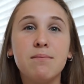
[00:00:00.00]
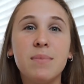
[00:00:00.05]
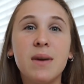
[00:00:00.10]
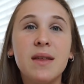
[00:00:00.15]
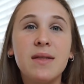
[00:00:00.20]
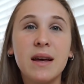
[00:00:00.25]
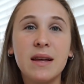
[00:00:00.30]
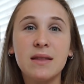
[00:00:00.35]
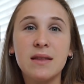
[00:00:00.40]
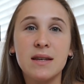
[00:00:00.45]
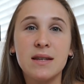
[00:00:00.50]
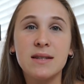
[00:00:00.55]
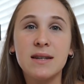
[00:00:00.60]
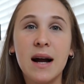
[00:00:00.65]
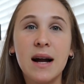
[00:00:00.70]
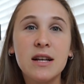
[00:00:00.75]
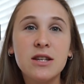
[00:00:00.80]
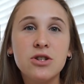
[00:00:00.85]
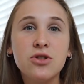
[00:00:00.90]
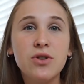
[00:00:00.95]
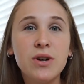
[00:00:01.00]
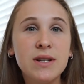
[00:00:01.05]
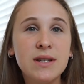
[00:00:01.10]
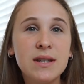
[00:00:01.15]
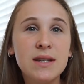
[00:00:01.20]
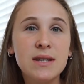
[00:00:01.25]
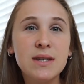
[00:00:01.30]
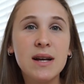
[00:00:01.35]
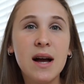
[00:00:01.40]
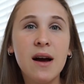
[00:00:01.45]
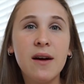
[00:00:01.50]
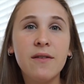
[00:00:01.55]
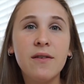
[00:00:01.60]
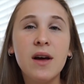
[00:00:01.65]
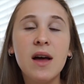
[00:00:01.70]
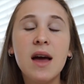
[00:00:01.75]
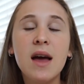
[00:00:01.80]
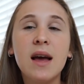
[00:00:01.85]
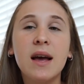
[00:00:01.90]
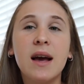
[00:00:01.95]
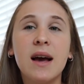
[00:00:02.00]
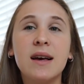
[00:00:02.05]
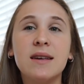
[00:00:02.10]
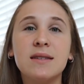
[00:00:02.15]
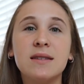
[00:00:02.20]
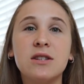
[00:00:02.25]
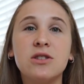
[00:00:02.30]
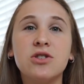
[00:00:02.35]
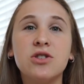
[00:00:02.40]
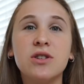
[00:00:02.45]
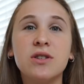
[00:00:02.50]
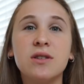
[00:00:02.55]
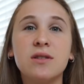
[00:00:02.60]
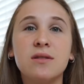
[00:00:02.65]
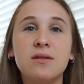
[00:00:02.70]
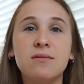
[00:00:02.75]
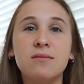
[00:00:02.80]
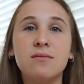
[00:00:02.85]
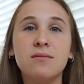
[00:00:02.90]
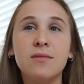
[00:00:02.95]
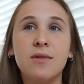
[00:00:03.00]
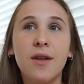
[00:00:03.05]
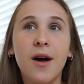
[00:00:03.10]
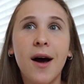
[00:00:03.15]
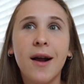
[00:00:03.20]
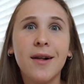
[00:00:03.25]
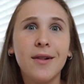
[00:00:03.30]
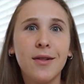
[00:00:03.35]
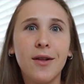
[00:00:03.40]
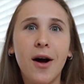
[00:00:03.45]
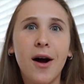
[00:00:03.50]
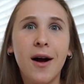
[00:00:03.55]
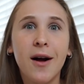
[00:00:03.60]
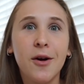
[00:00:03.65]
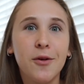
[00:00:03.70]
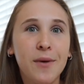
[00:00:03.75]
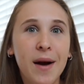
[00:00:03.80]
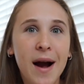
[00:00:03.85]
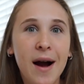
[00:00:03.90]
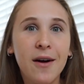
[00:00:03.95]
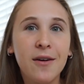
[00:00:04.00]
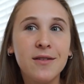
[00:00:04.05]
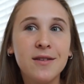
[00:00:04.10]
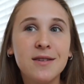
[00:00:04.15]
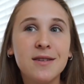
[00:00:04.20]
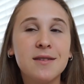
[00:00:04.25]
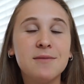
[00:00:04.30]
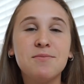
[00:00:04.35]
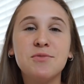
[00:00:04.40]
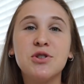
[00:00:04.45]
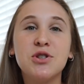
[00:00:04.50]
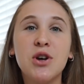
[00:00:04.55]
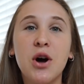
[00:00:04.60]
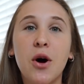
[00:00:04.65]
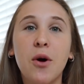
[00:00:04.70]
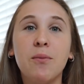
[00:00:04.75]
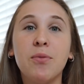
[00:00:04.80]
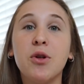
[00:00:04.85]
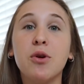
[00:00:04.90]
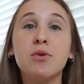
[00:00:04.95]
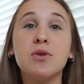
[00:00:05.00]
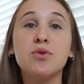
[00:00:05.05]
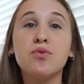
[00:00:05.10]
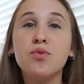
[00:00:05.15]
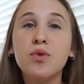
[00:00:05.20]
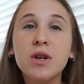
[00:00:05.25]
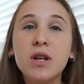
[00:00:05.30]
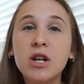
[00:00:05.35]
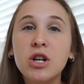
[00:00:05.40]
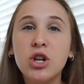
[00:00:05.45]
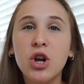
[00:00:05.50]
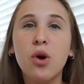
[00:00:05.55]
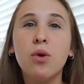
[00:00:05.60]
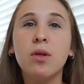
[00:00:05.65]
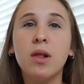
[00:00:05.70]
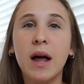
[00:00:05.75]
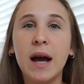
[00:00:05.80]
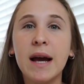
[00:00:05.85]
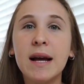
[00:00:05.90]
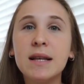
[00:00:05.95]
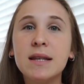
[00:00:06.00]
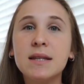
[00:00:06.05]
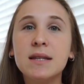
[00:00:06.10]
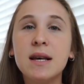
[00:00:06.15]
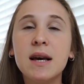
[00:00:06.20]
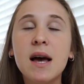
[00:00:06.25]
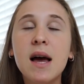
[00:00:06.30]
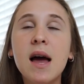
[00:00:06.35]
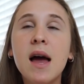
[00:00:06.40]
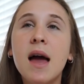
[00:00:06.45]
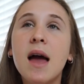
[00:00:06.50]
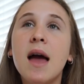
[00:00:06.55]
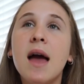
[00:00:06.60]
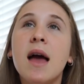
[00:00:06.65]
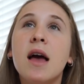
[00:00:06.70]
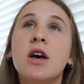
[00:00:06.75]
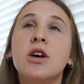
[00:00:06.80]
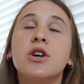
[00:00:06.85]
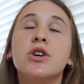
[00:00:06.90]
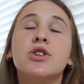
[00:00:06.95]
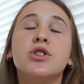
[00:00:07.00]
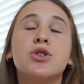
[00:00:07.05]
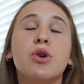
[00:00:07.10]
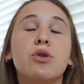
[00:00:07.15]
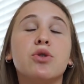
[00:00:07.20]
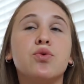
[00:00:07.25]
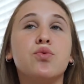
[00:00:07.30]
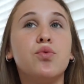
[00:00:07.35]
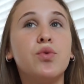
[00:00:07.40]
in like the side streets and stuff, because it's just not a lot around. So there was really no lights, so it was